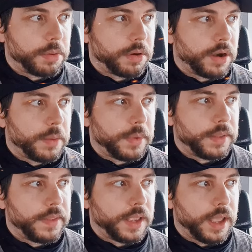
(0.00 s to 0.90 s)
program,
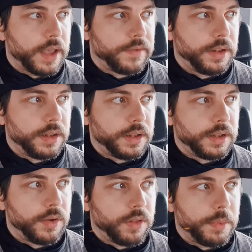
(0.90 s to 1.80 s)
but they haven't
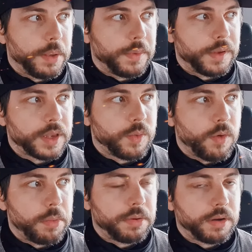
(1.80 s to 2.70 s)
told me about
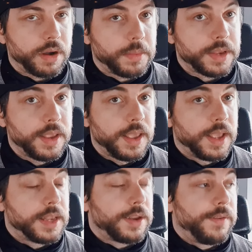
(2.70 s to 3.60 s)
small programs.
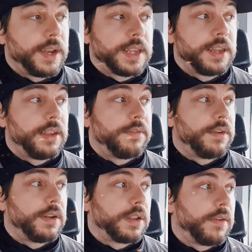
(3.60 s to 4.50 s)
So there's
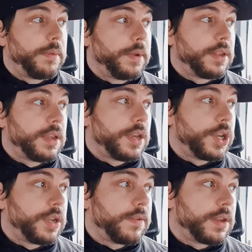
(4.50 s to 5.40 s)
different government
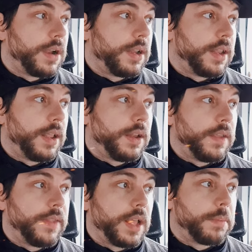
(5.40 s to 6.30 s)
initiatives, right, and
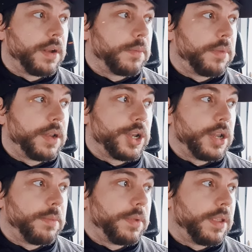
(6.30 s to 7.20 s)
that could
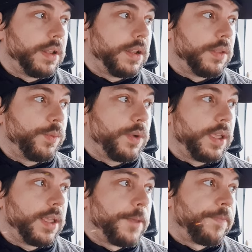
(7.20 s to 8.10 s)
potentially be another way.